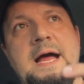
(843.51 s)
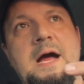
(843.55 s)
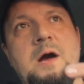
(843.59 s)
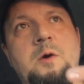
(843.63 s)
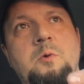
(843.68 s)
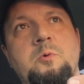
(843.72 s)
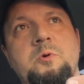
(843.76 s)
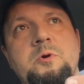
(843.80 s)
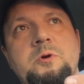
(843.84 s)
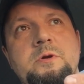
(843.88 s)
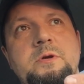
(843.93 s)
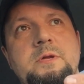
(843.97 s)
I
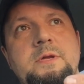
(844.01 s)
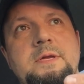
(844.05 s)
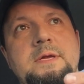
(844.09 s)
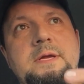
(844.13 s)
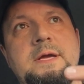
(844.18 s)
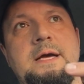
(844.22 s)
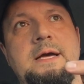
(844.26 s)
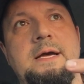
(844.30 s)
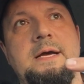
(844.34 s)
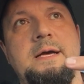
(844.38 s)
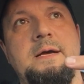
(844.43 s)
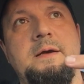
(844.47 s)
would
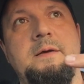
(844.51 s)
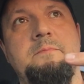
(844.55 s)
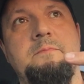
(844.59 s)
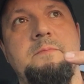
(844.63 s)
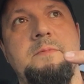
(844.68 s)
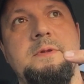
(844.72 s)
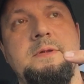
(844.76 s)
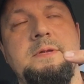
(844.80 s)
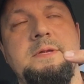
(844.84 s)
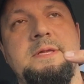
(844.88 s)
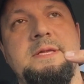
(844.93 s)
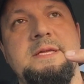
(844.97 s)

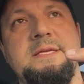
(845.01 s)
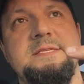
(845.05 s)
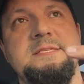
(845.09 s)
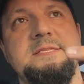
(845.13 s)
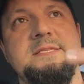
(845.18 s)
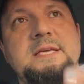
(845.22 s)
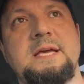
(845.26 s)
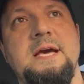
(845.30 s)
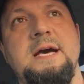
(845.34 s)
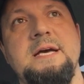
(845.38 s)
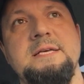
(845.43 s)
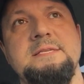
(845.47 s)

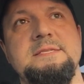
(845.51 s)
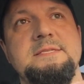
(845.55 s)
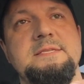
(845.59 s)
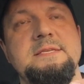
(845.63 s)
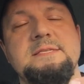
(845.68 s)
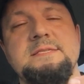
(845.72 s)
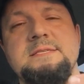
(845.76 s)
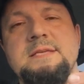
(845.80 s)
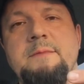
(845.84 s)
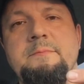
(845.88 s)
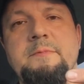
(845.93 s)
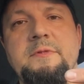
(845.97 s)
discuss
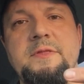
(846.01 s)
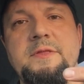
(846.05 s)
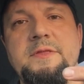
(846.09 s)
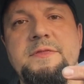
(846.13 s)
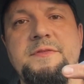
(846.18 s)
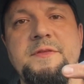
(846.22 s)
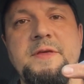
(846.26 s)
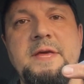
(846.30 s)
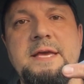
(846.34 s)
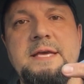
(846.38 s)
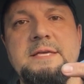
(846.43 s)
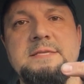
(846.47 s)
some of the
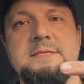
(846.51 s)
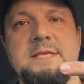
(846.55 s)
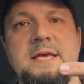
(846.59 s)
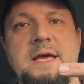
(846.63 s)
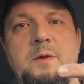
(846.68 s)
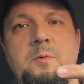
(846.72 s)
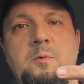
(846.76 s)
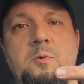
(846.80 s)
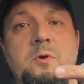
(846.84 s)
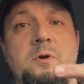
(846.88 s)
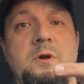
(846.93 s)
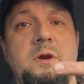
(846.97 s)
things
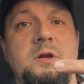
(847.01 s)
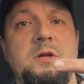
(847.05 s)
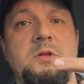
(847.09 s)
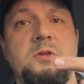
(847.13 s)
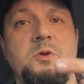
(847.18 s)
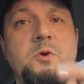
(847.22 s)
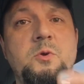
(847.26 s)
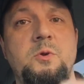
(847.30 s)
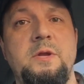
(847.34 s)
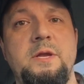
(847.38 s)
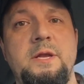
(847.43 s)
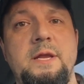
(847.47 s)
that were
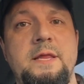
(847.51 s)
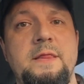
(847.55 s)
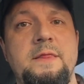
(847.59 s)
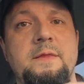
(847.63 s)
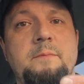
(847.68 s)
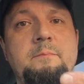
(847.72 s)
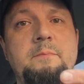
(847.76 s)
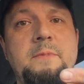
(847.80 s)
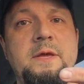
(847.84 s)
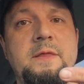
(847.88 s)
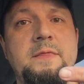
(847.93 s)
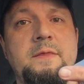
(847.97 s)
included
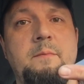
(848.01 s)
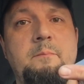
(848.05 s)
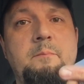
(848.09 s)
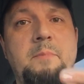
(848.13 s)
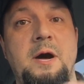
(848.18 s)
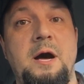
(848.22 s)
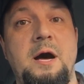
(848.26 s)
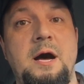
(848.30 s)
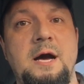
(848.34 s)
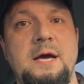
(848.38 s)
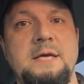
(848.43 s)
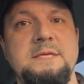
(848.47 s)
in the
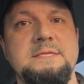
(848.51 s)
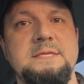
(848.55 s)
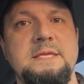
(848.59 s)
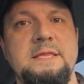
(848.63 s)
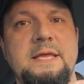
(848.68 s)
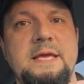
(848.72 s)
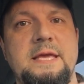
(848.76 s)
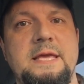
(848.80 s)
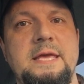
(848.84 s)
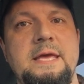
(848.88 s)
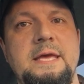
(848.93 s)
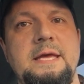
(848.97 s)
box
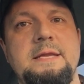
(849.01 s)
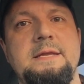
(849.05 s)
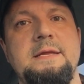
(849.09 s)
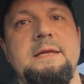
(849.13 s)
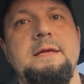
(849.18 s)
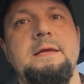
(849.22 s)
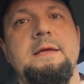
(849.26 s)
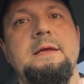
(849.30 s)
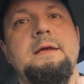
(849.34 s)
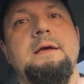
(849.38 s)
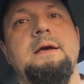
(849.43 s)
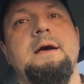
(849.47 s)
and the kit,
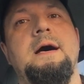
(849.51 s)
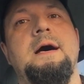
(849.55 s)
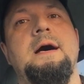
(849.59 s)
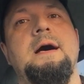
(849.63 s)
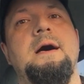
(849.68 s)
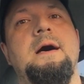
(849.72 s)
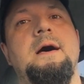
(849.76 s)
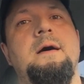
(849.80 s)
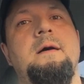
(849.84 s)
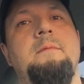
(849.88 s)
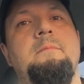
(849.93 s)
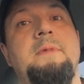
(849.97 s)

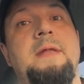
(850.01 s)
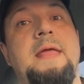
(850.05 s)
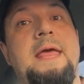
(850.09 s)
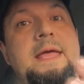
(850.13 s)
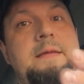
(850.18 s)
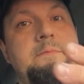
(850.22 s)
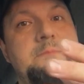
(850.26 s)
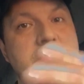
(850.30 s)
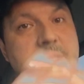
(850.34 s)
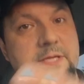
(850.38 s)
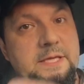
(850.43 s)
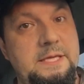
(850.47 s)

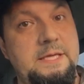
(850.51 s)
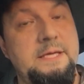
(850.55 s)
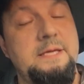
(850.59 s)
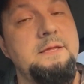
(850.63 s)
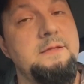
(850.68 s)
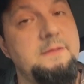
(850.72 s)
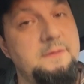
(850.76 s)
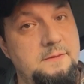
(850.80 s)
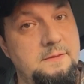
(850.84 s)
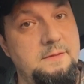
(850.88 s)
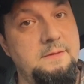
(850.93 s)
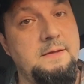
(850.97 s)

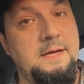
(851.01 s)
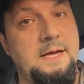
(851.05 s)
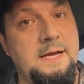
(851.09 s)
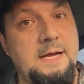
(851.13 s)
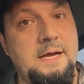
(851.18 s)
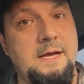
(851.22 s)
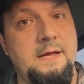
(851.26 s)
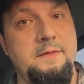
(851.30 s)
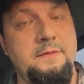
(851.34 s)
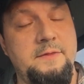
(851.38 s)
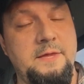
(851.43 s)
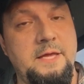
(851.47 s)
namely
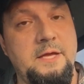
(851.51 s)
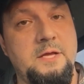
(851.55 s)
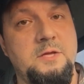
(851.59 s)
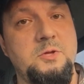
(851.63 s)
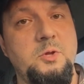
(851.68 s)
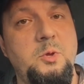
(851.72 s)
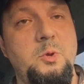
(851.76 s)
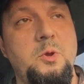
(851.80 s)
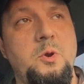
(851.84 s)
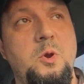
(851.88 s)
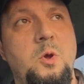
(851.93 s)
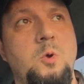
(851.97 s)
the
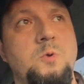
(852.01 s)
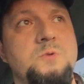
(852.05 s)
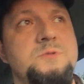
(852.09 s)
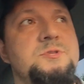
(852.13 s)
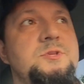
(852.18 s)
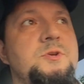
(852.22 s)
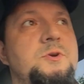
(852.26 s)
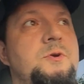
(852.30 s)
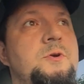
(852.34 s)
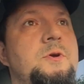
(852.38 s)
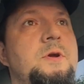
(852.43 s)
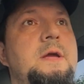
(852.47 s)
included
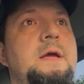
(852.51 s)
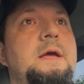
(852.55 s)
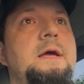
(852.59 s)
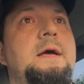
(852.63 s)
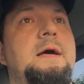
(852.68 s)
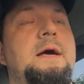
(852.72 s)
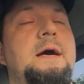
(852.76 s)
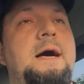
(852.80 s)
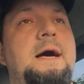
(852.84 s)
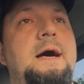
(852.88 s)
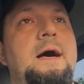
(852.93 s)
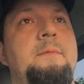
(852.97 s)
holster.
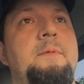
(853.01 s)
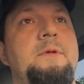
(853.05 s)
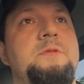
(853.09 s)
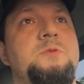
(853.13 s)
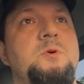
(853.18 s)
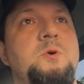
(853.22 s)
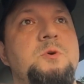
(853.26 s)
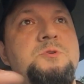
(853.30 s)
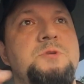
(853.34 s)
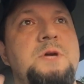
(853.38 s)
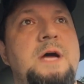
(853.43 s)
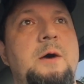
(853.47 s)
I
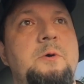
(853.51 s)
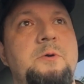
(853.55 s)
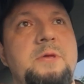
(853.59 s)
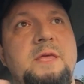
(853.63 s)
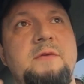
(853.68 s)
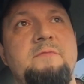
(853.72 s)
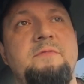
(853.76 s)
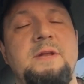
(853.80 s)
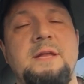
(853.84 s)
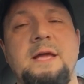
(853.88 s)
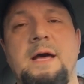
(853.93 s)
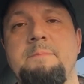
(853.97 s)
told you I would
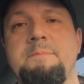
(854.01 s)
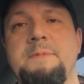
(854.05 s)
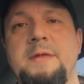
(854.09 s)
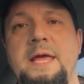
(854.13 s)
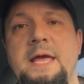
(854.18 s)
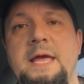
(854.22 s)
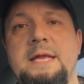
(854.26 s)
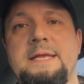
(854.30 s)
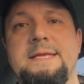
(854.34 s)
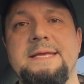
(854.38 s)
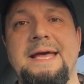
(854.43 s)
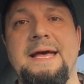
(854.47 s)
give an
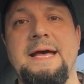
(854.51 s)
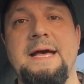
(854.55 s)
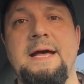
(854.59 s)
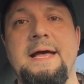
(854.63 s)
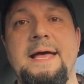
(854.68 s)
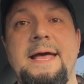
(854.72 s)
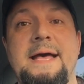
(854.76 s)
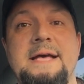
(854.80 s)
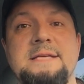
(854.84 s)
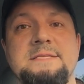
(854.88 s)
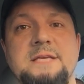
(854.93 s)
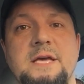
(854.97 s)
update
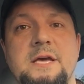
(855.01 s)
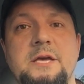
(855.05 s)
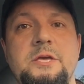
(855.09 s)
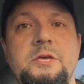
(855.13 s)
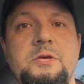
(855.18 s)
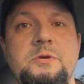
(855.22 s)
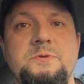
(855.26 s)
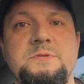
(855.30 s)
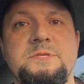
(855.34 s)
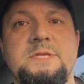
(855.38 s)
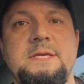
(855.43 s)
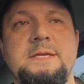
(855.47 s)
as I
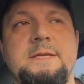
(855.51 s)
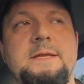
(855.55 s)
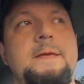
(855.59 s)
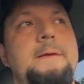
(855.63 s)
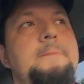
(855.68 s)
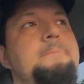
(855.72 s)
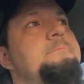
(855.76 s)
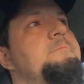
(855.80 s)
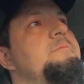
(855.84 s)
used it,